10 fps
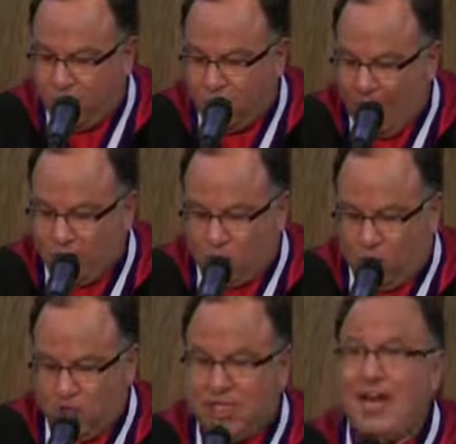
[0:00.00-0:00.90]
civil rights
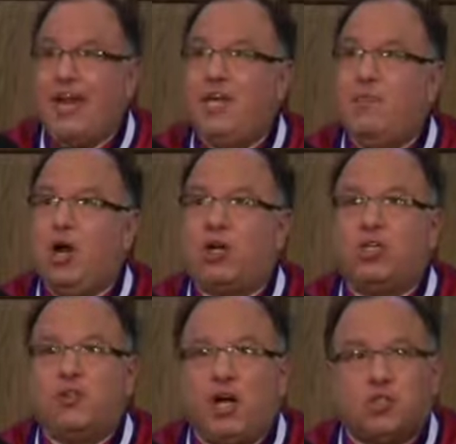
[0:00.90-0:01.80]
course in any
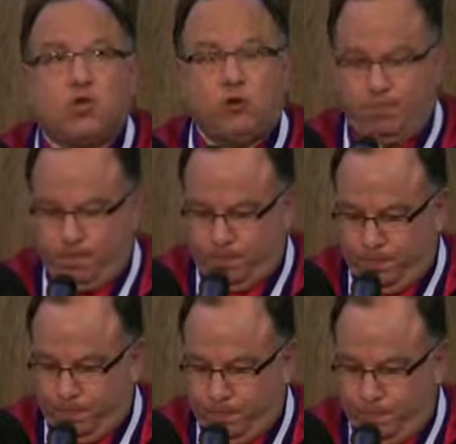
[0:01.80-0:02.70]
American law school.
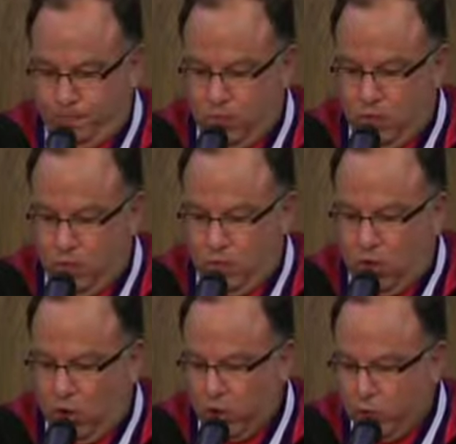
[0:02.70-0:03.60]

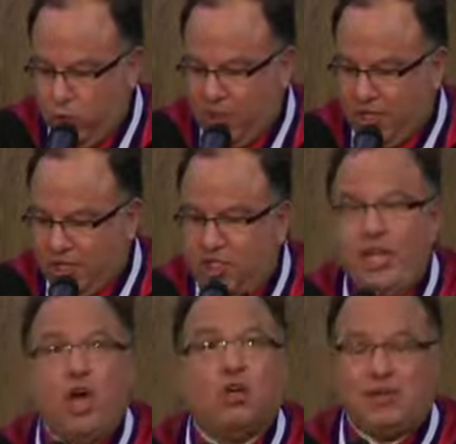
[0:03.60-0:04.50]
Or to Ruben
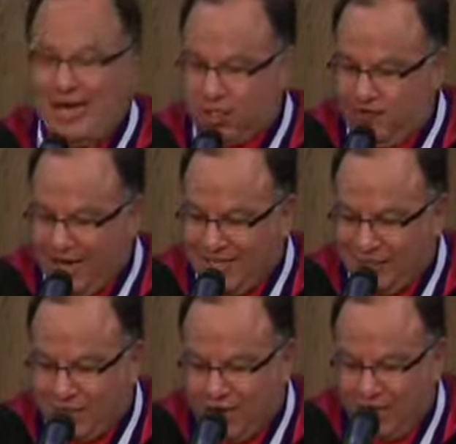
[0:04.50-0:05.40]
Castillo, class of
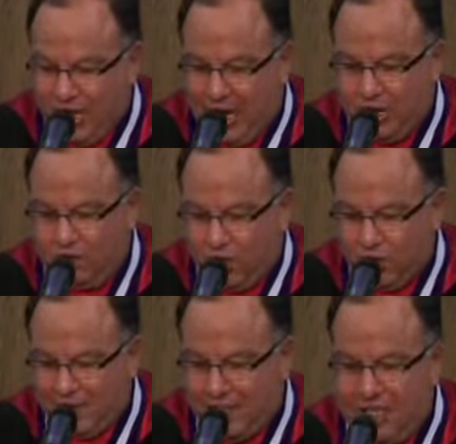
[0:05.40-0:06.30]
1979, the
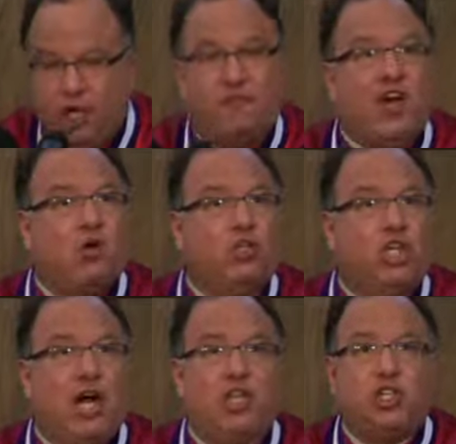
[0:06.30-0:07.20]
first Latino federal
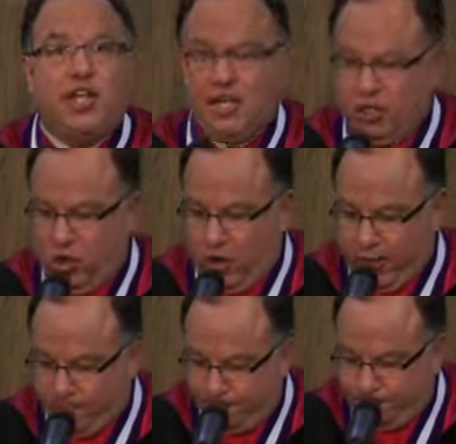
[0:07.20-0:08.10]
judge in Illinois.
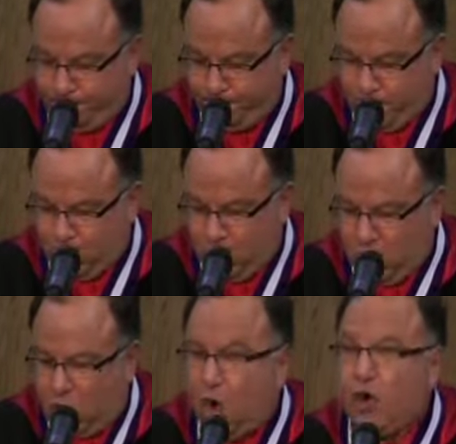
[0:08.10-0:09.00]

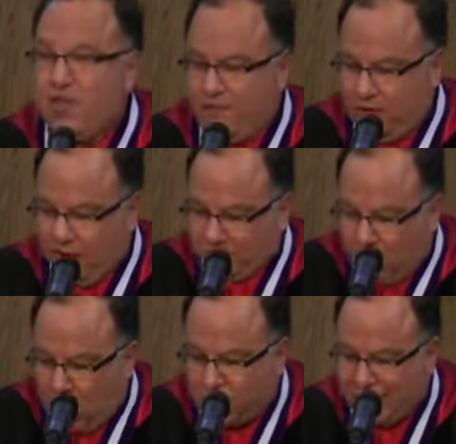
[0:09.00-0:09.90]
Or to the
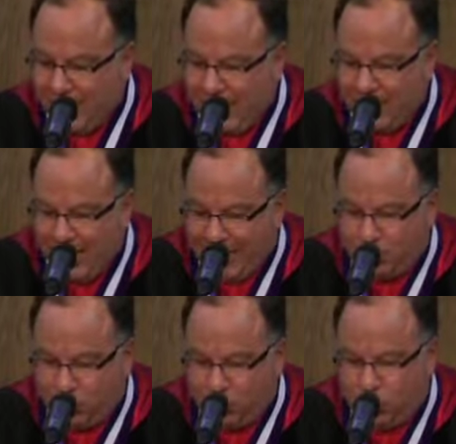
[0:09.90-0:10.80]
largely unnamed
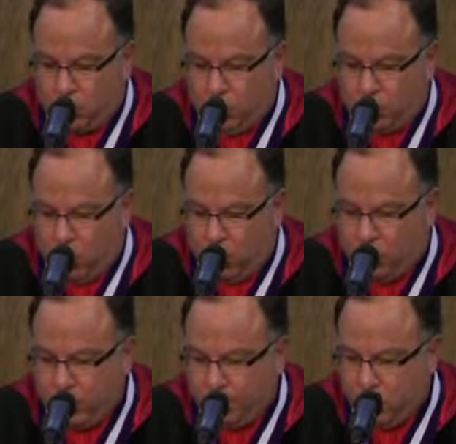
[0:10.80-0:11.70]
students whose work
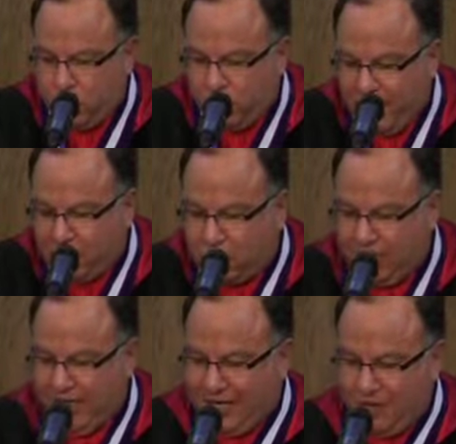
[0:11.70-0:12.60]
with the Bluhm Legal
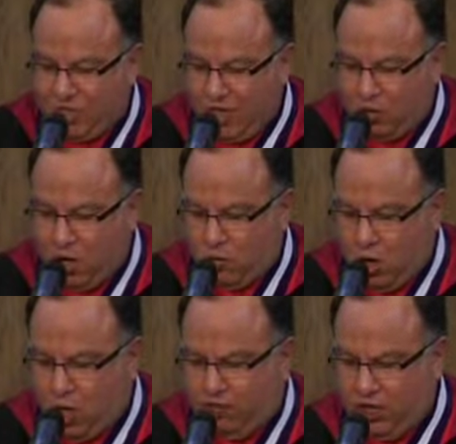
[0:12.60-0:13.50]
Clinic and the Center on
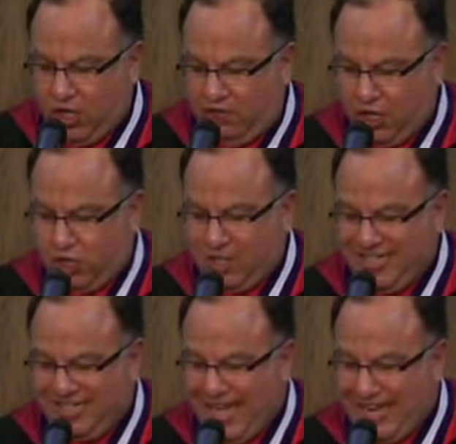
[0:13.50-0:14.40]
Wrongful Convictions
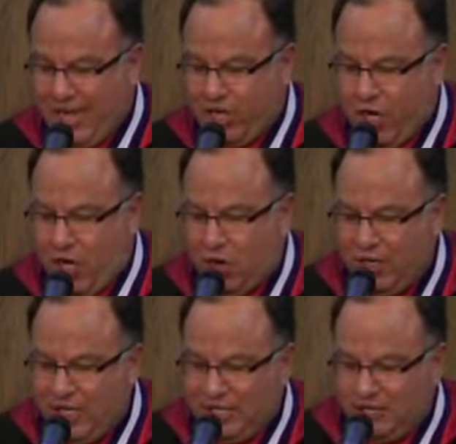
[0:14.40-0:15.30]
a decade
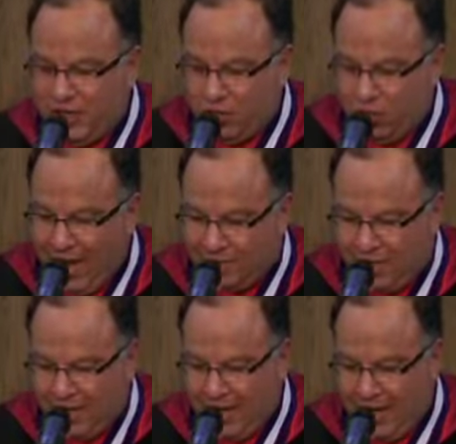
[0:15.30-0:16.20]
ago led
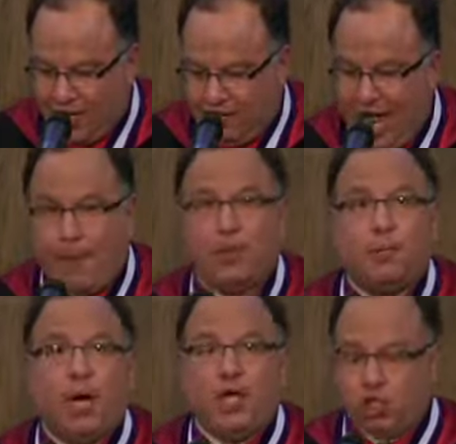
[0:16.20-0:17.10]
directly to the end of
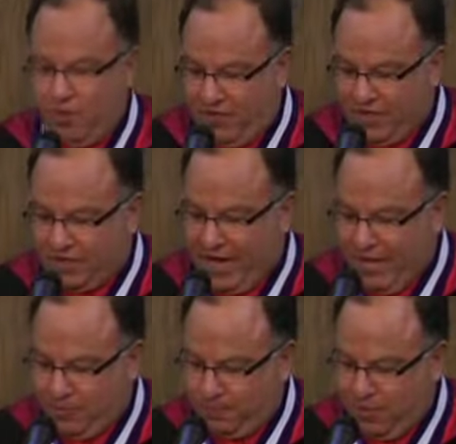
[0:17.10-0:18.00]
capital punishment in this
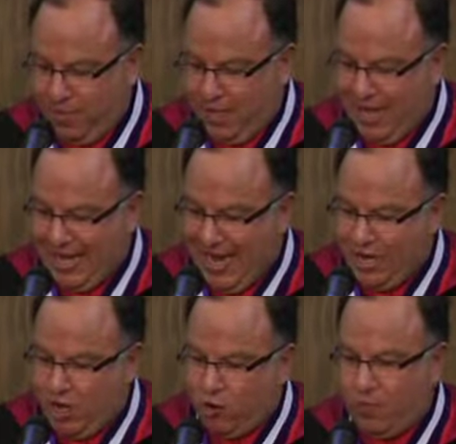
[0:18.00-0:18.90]
state, an
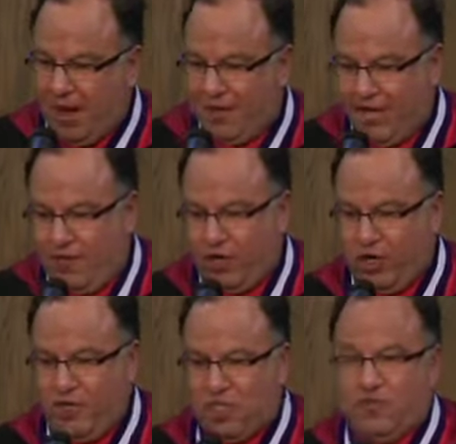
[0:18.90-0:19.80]
end noted by the
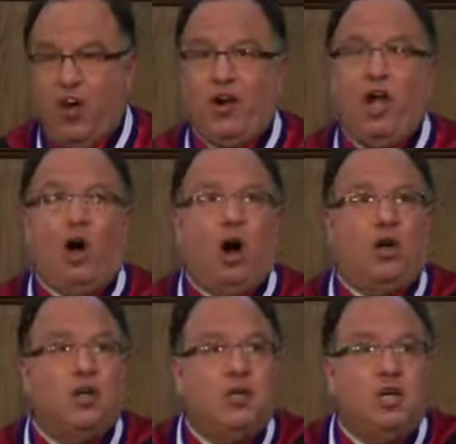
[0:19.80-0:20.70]
governor in this very
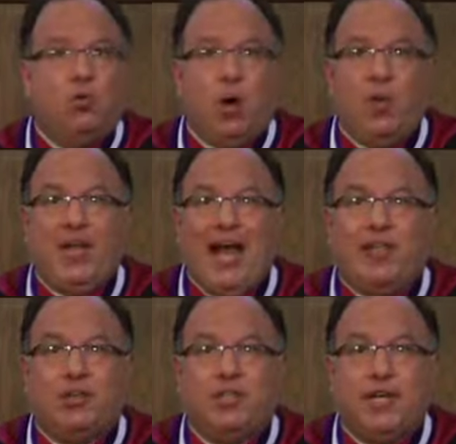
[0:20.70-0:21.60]
hall where we
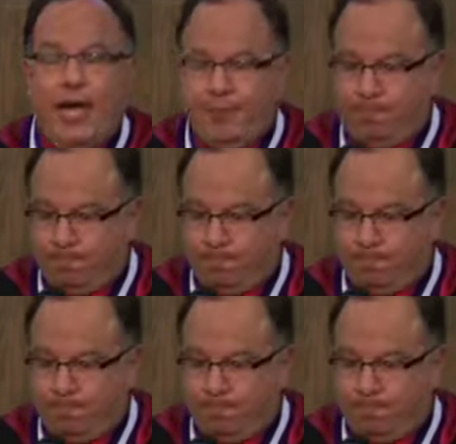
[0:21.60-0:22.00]
gather today.